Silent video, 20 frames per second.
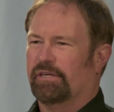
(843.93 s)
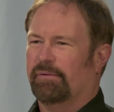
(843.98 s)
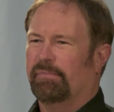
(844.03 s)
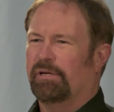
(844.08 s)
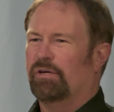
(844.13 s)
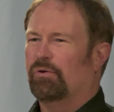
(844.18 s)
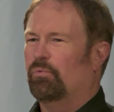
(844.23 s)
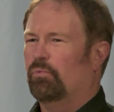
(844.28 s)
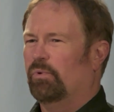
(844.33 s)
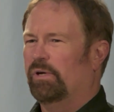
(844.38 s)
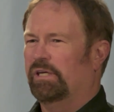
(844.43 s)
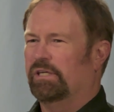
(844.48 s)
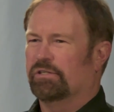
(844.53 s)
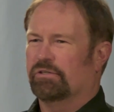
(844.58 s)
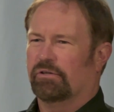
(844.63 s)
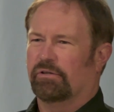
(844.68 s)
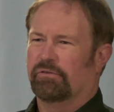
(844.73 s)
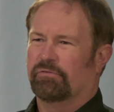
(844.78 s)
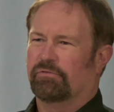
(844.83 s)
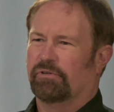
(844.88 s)
How many weeks
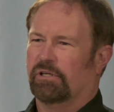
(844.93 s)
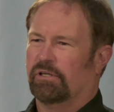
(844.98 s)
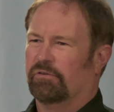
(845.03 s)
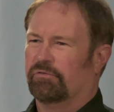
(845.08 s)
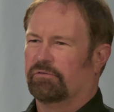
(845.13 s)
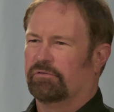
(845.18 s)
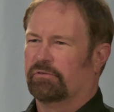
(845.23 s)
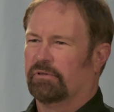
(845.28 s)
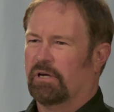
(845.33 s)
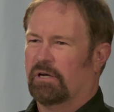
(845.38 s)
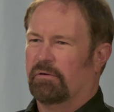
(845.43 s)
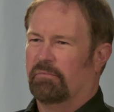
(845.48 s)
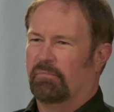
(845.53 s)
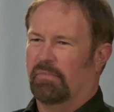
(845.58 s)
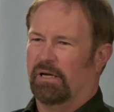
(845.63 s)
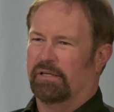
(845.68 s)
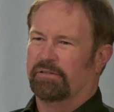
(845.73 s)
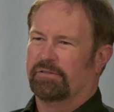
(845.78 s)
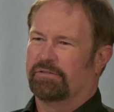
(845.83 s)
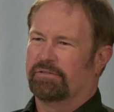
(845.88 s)
are involved, oh
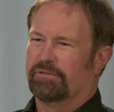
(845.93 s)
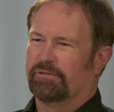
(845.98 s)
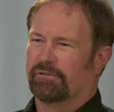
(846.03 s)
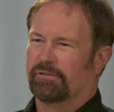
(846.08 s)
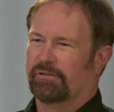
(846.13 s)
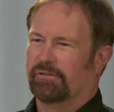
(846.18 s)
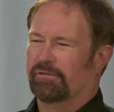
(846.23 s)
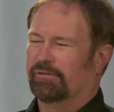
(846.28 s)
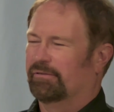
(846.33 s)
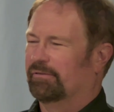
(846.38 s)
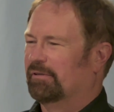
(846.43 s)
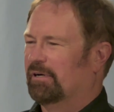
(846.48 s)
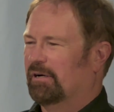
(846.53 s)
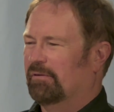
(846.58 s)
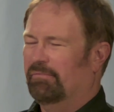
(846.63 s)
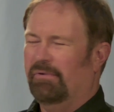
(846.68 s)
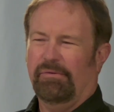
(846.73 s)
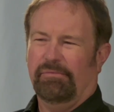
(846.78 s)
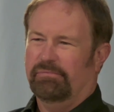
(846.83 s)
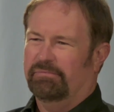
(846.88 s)
months, or
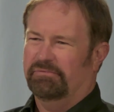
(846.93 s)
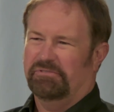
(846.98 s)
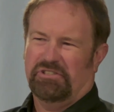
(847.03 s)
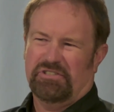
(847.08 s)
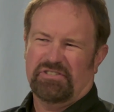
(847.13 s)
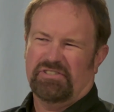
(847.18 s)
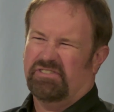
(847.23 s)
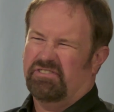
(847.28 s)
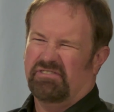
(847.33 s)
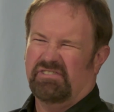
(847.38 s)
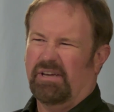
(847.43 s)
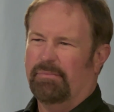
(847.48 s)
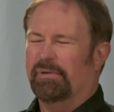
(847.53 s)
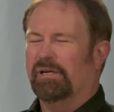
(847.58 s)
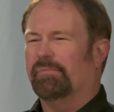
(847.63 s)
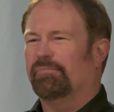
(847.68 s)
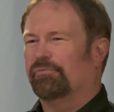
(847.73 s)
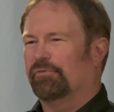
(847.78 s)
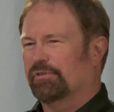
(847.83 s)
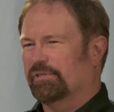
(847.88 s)
well, just sum it
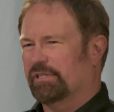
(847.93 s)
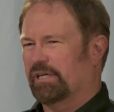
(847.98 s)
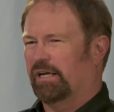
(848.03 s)
up for us.